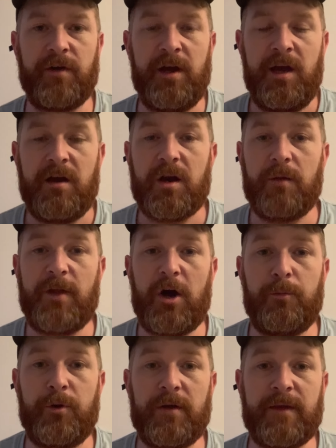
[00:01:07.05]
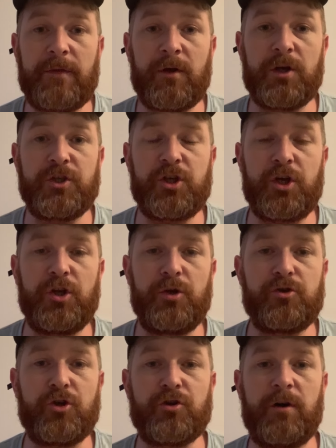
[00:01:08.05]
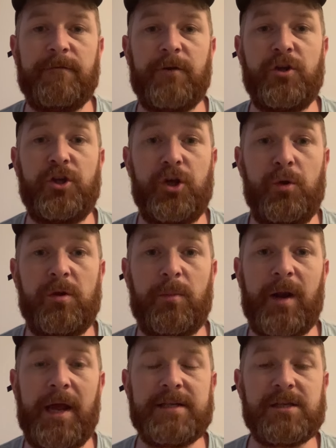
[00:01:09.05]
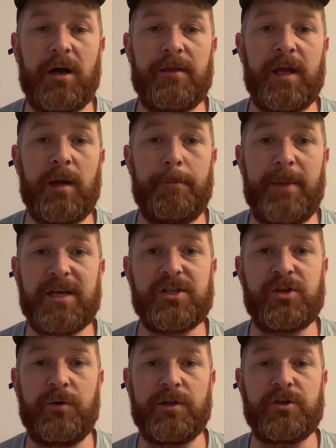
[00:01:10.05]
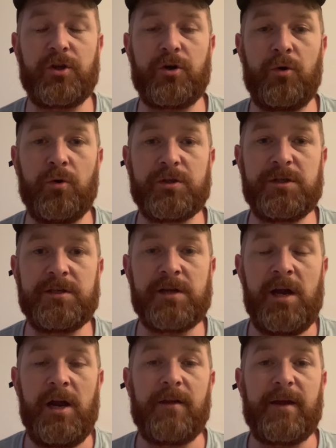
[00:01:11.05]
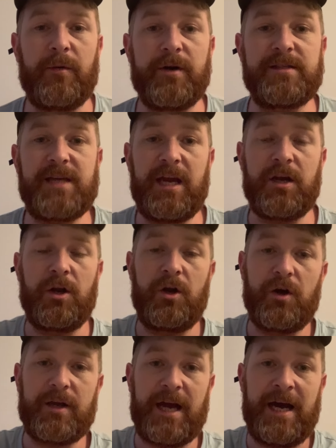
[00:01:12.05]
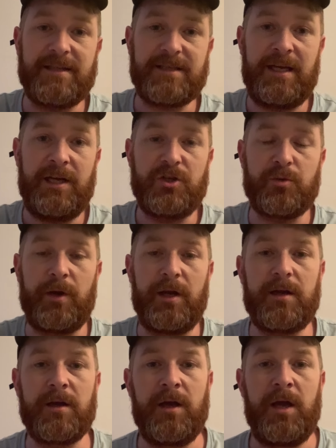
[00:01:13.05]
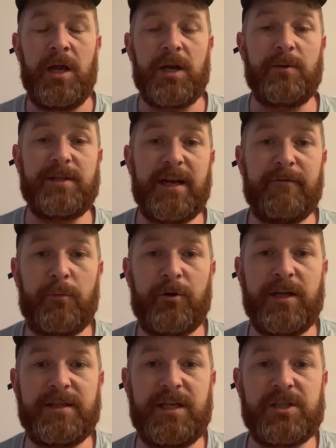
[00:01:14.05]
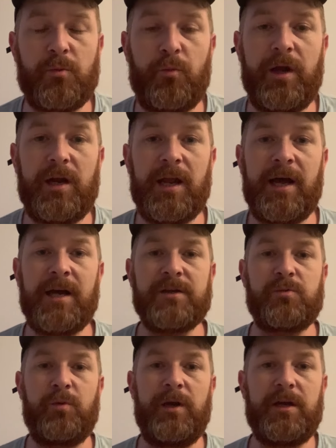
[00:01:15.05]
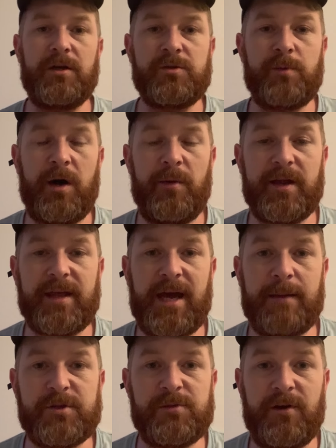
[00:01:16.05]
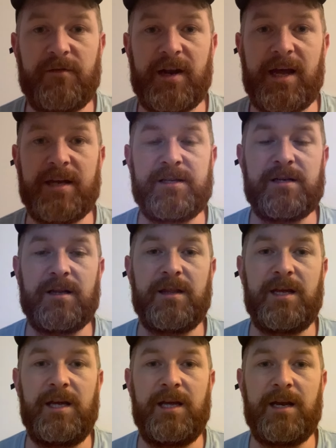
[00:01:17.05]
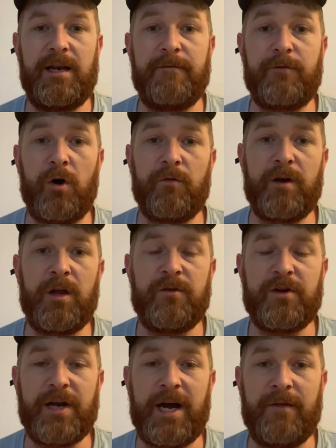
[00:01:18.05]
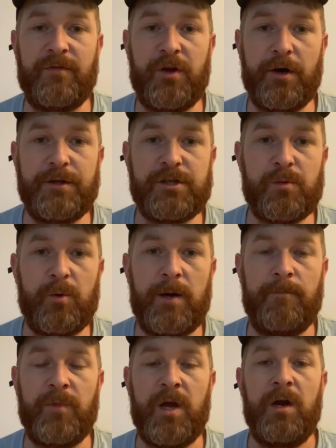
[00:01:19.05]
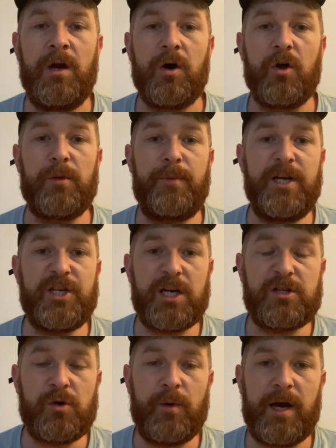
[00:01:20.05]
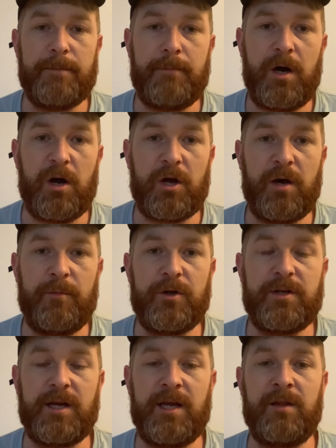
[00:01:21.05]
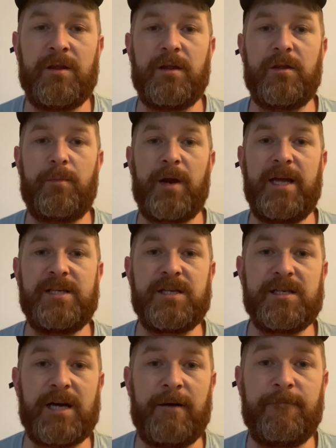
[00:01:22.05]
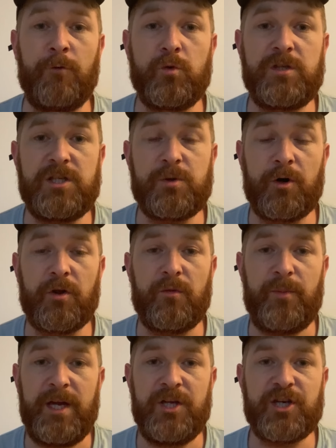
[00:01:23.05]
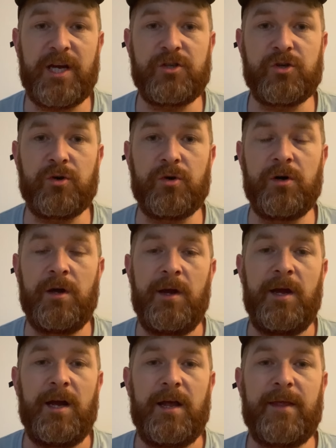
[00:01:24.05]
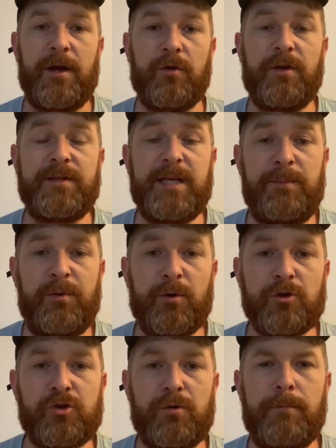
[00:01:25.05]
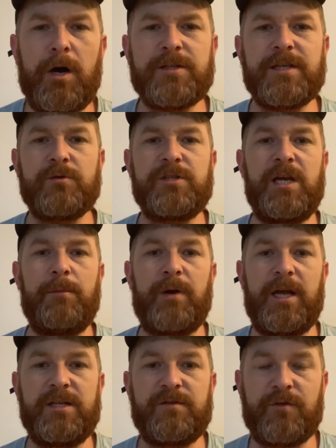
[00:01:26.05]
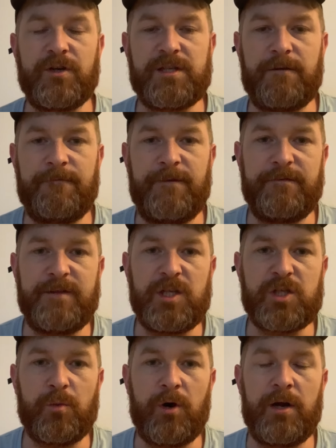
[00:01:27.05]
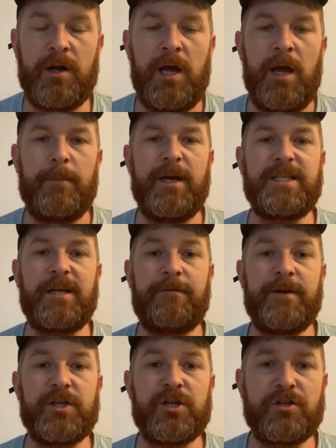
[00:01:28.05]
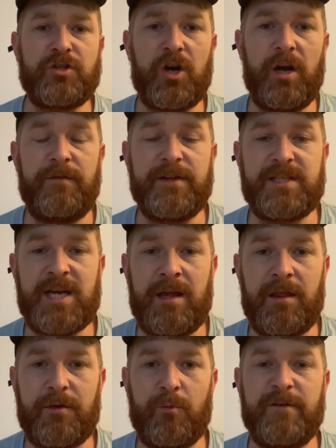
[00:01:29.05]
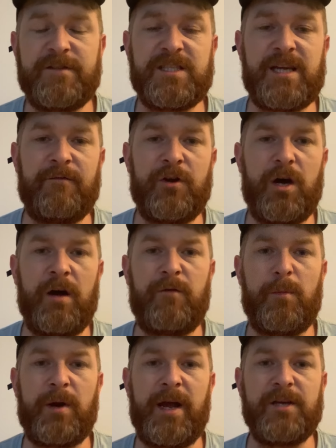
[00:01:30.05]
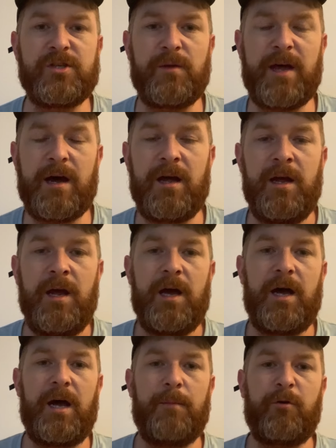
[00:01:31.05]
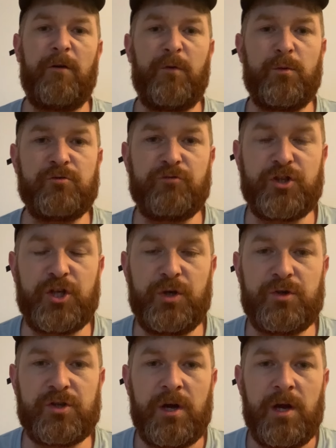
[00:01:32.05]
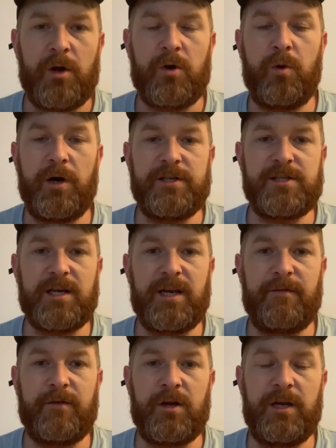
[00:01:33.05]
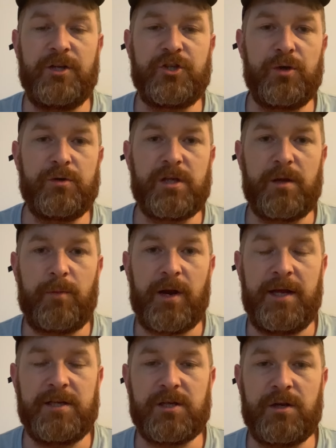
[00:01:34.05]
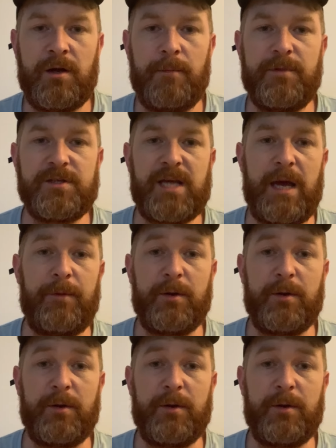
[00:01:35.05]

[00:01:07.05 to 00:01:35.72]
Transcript: And I'm now putting that knowledge to good use to try and find you the players that I think are best suited to the courses that I would have taken a look at each week. Now, we did have a pretty decent week last week as well. We had Cam Smith land the LIV Golf London at 9-1. On the PGA Tour, we had Mark Hubbard in the places at 40-1 on the PGA Tour. And then on the DP World Tour, Marcel Seam placed for us at 50-1, but he did finish in a tie for 10th with seven other players. So that profit was reduced quite significantly due to the place numbers there.